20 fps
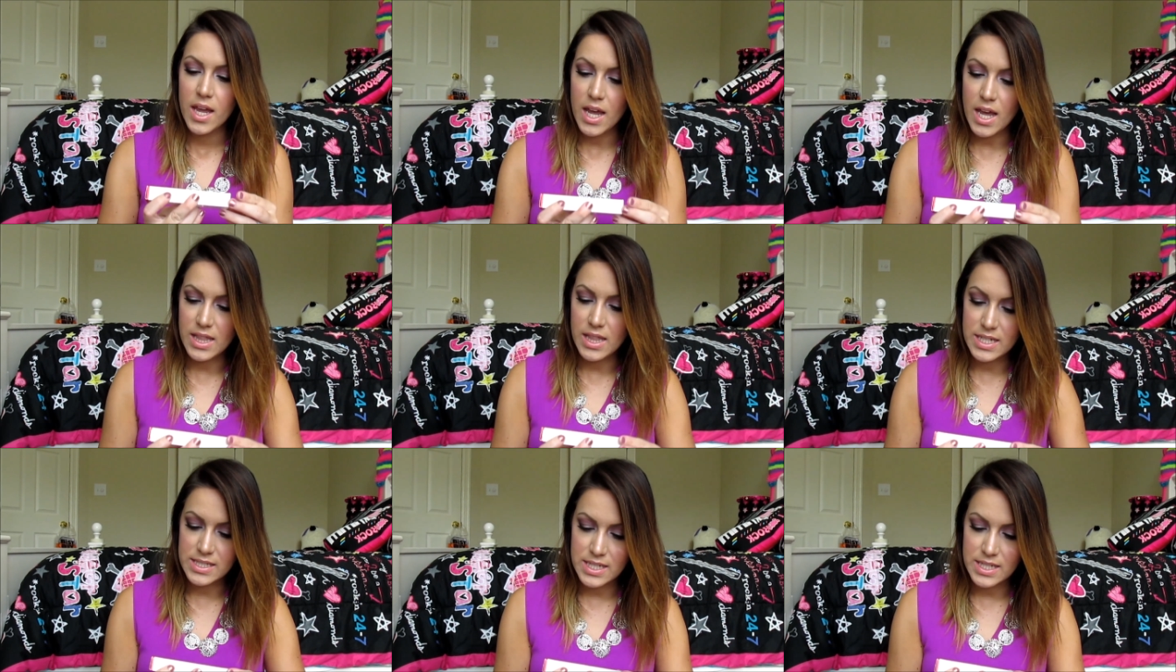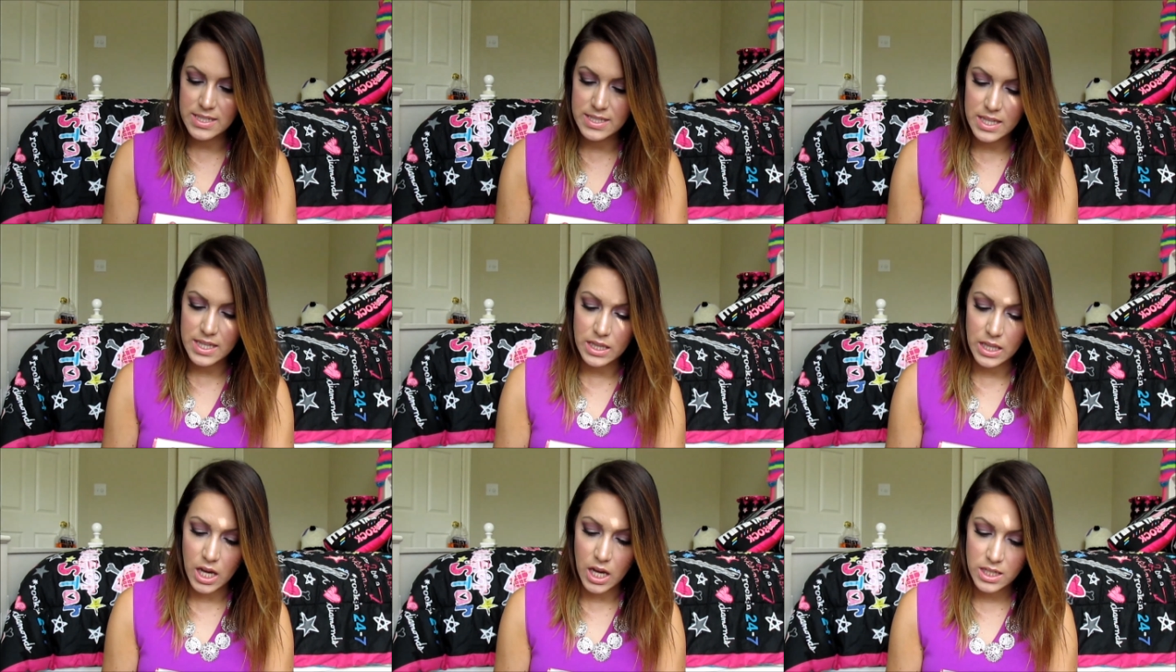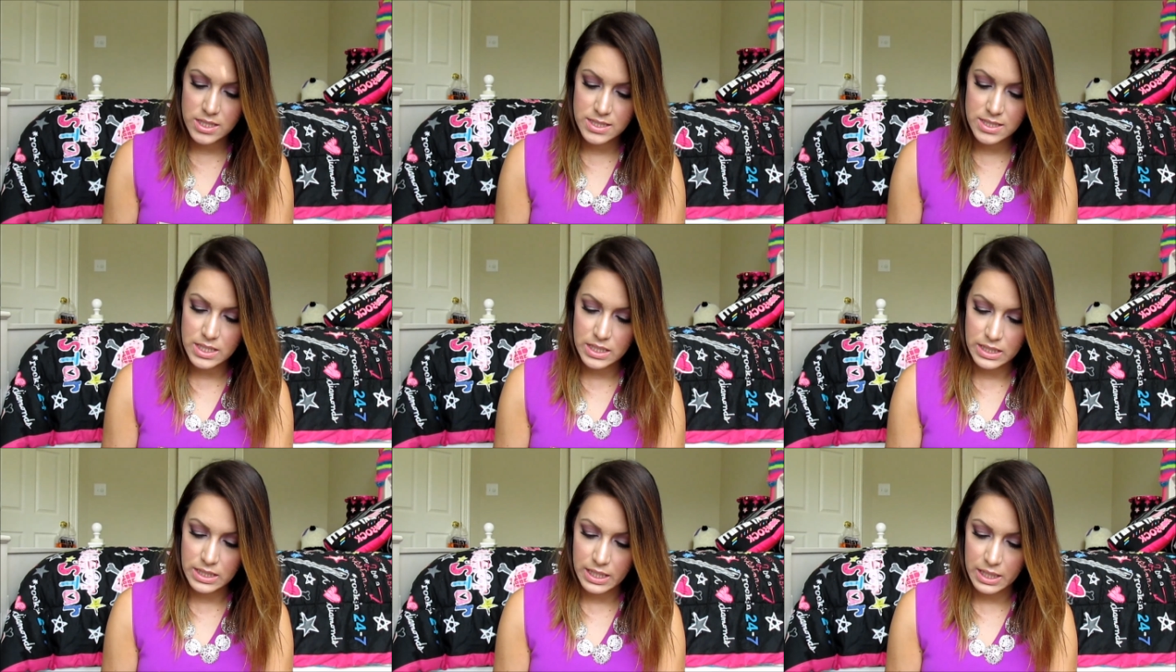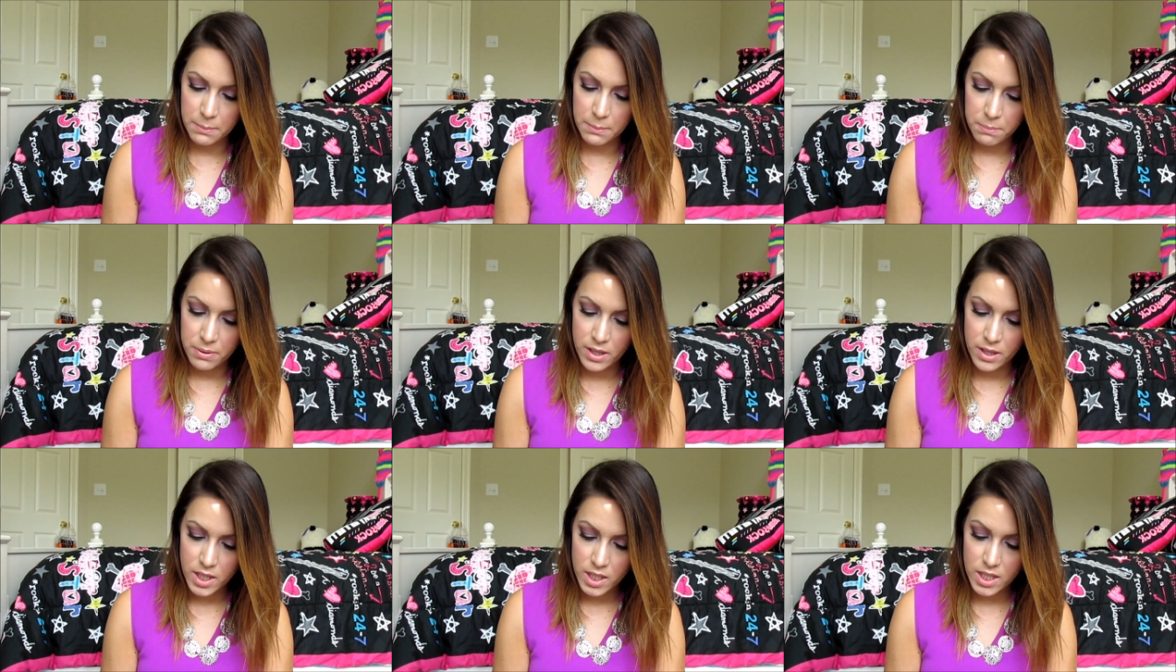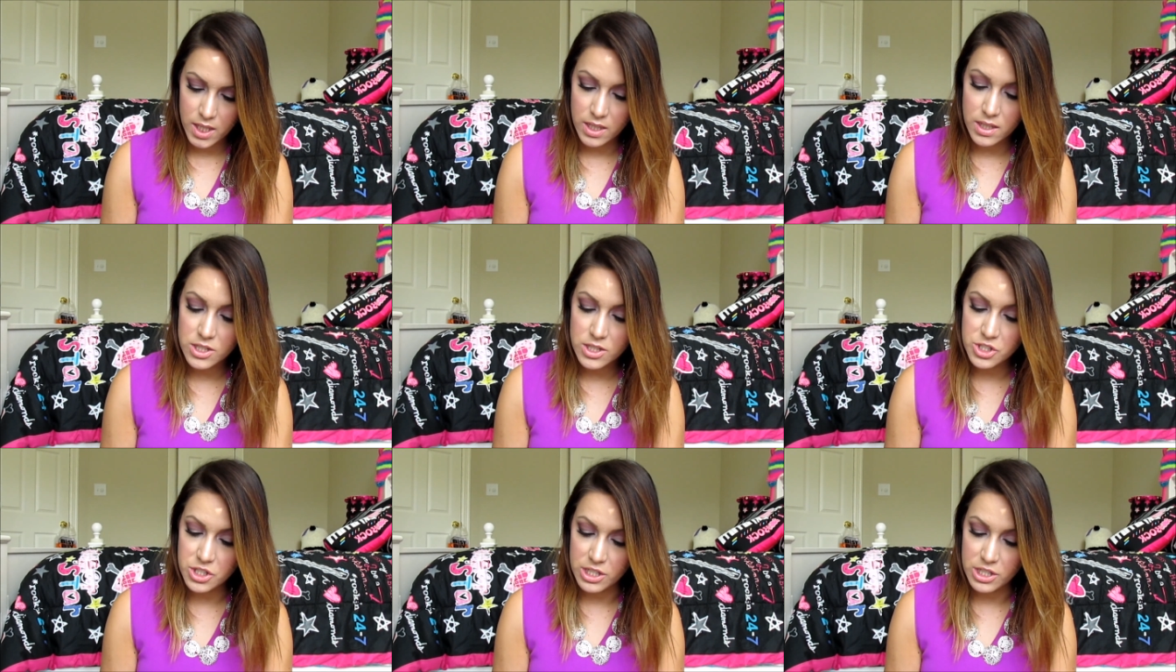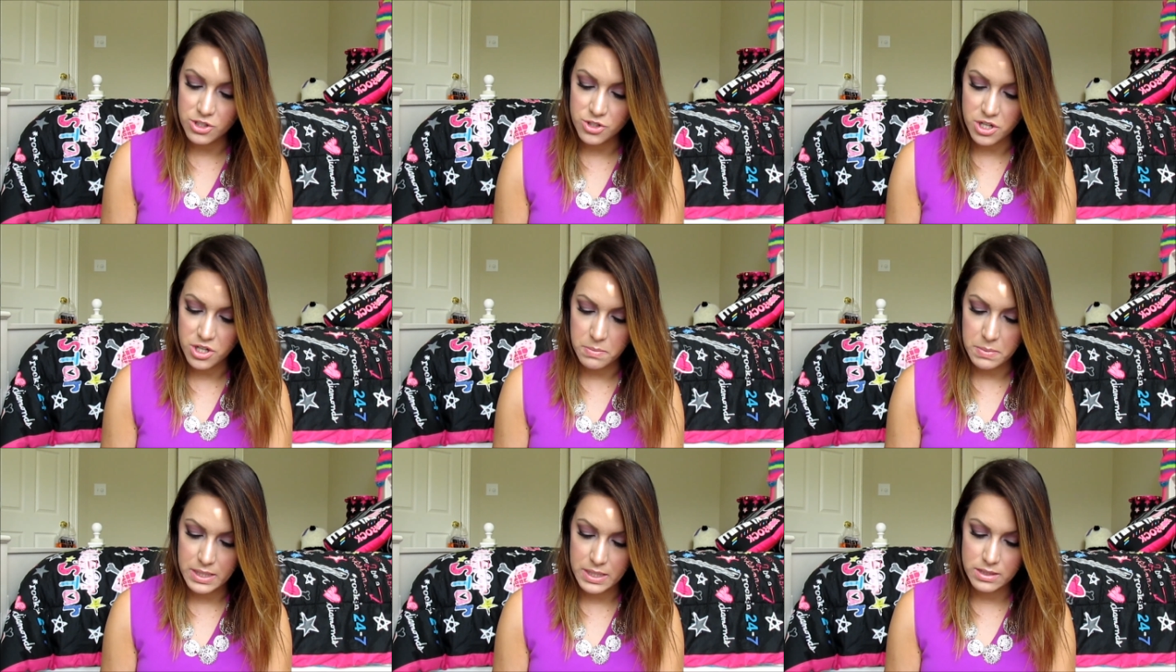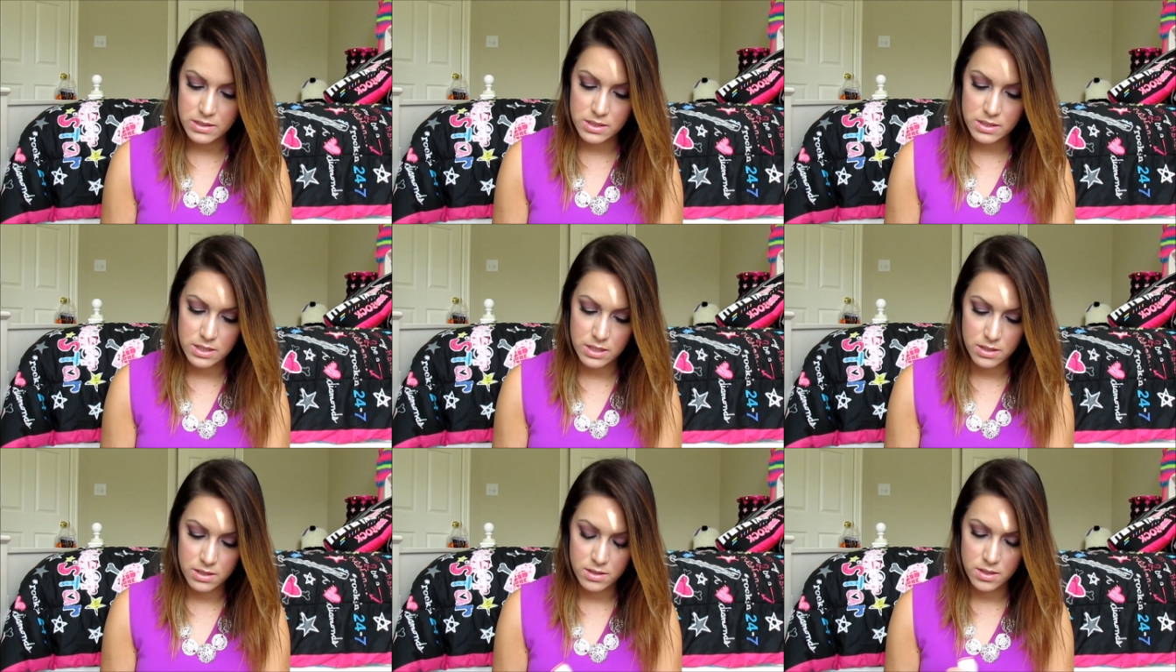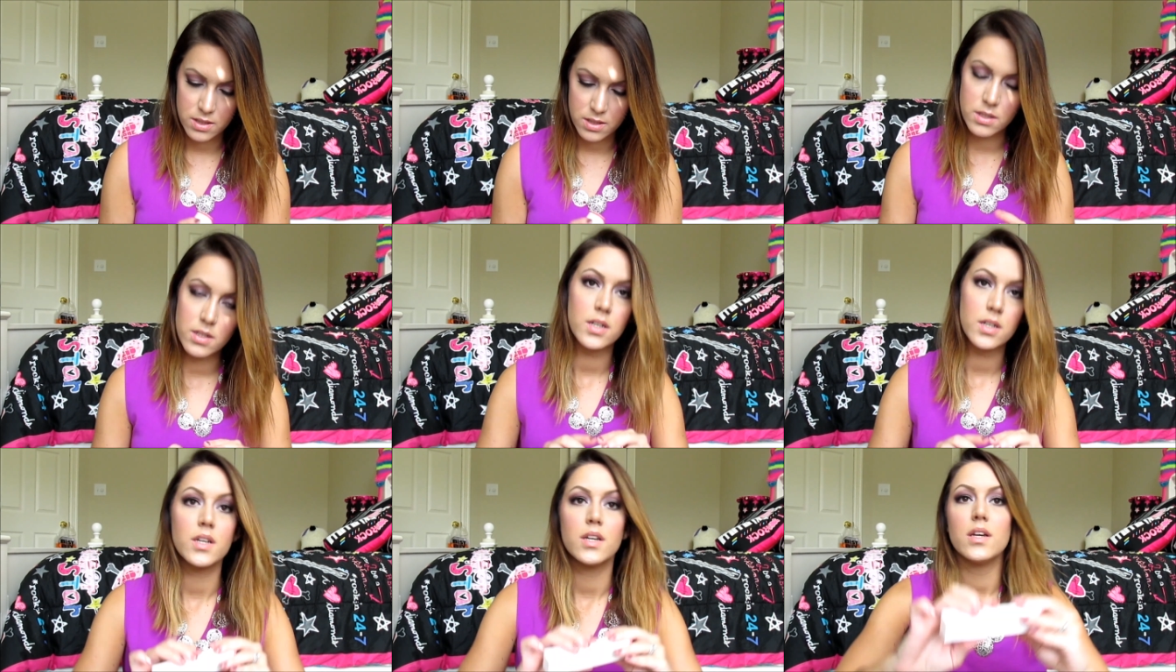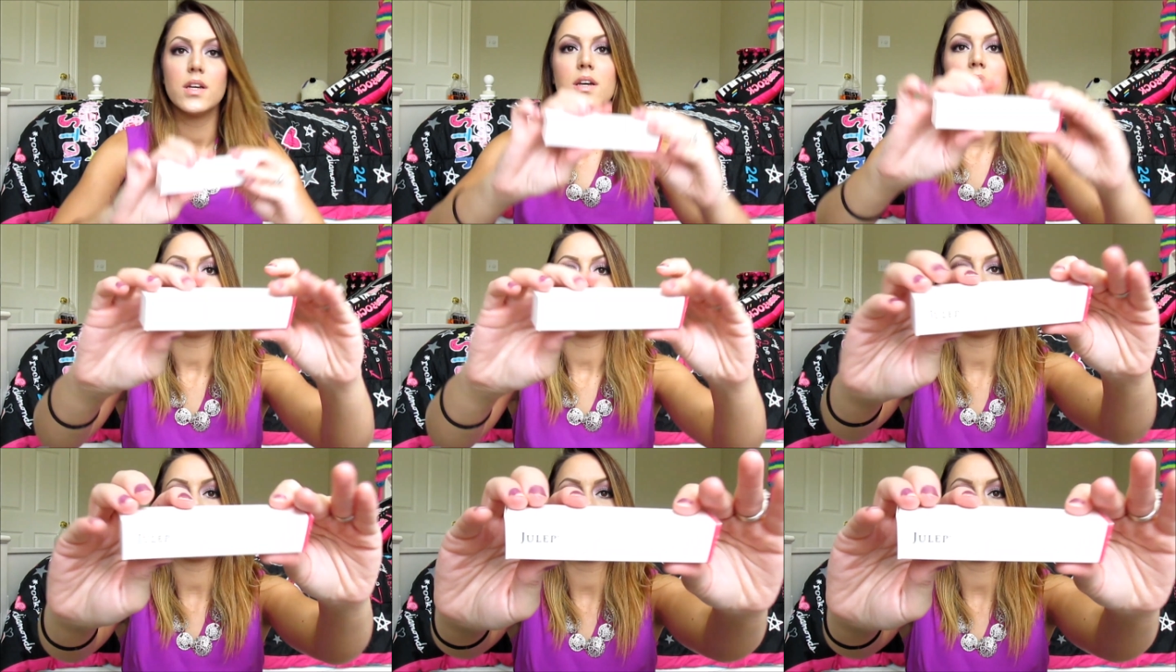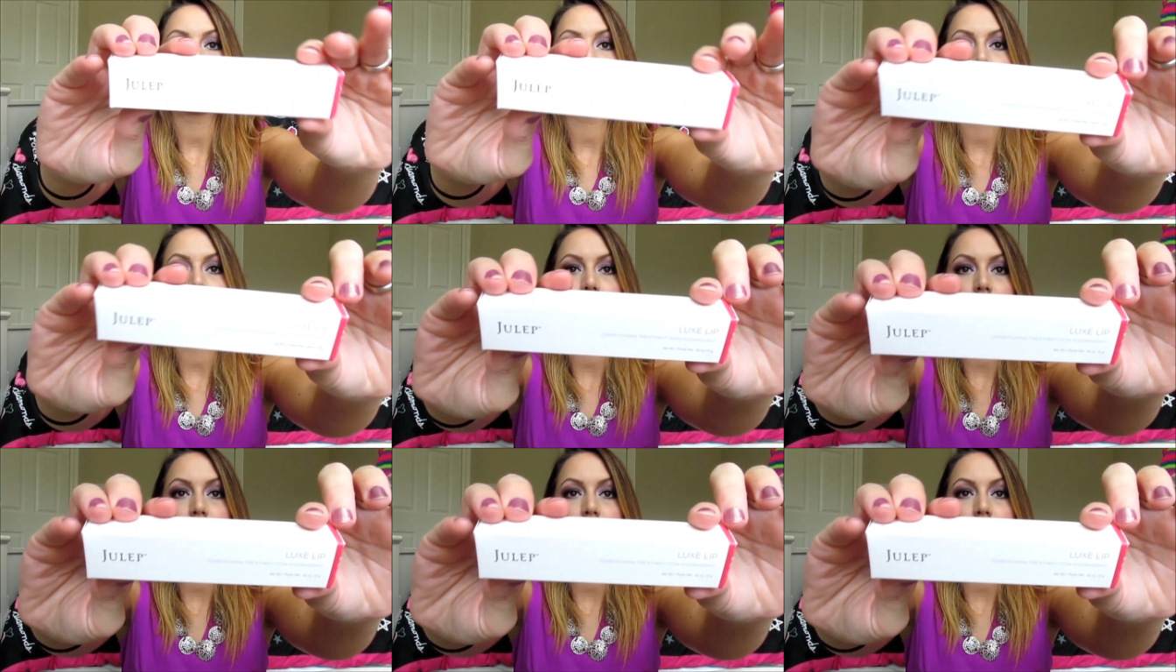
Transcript: And this is the Luxe Lip Conditioning Treatment. And